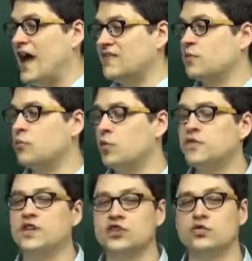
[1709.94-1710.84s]
at the
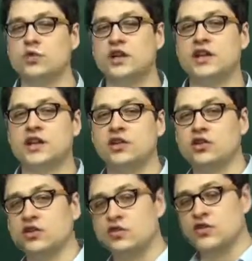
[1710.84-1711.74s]
moment that you're reading
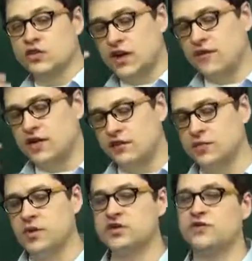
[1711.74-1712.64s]
it, you still have that
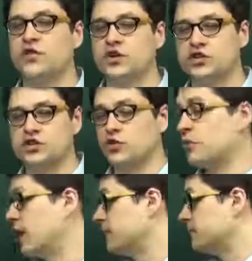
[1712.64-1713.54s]
information fresh in your
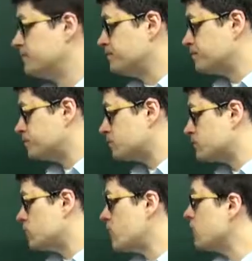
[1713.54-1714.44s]
mind.
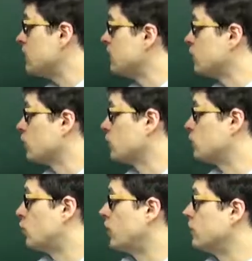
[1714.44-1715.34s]
This
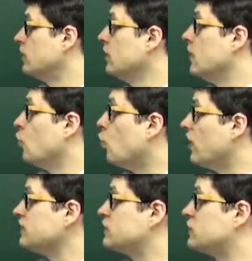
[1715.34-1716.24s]
works well.
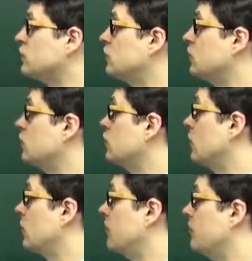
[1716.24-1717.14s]
Once
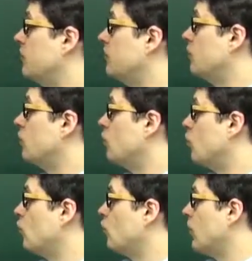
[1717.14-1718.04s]
you um,
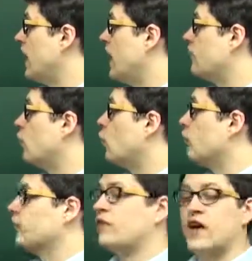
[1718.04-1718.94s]
have
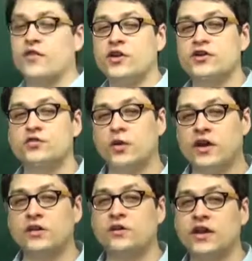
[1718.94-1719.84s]
over 500
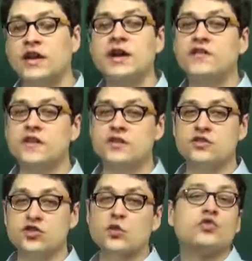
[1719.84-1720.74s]
regularly,
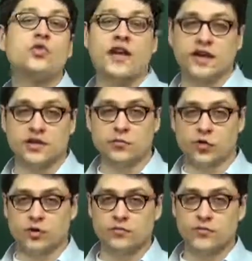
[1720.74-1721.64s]
then don't do that
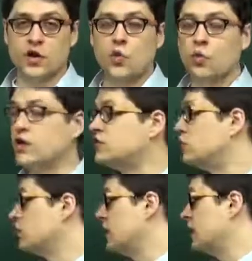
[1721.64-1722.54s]
anymore. Once
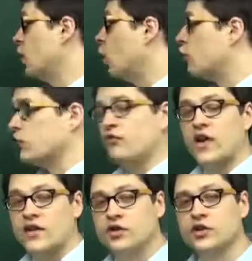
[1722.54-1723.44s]
you're getting over
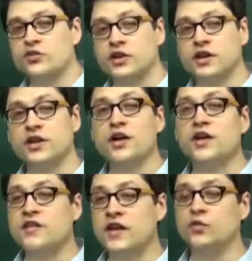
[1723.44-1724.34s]
500,
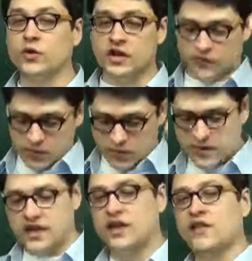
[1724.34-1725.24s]
then read it from the
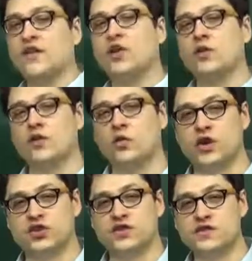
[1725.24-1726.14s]
beginning and then go to the
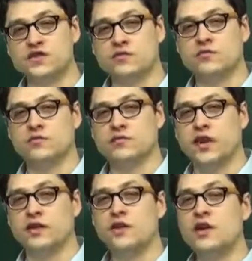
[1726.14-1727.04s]
questions,
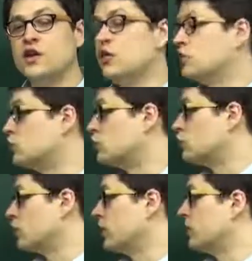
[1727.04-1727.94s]
right? You
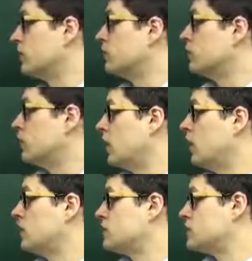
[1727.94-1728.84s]
should really
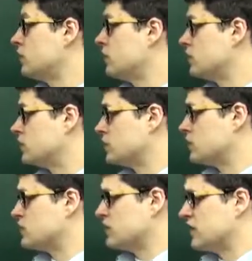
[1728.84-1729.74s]
uh, start
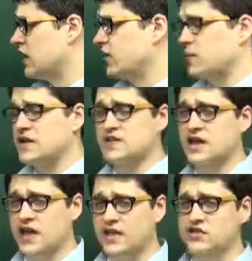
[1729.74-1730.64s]
using the other method
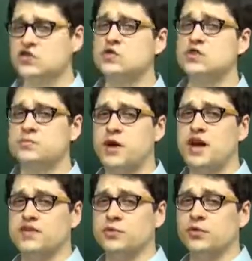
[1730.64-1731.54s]
as soon as
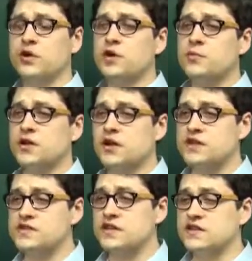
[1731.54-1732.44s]
possible
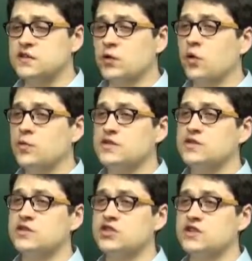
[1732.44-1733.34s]
because it's
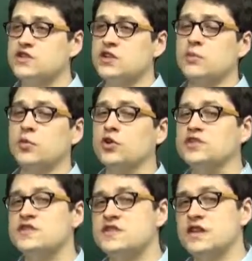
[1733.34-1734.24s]
almost just an
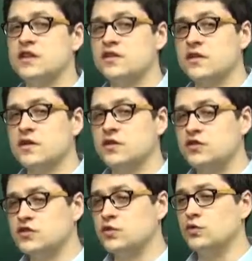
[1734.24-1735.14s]
emergency
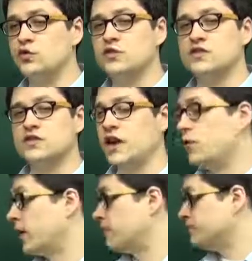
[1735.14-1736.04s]
to use it
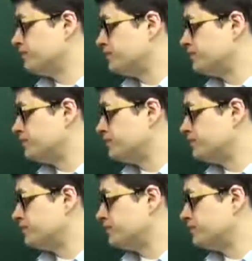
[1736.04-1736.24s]
that way.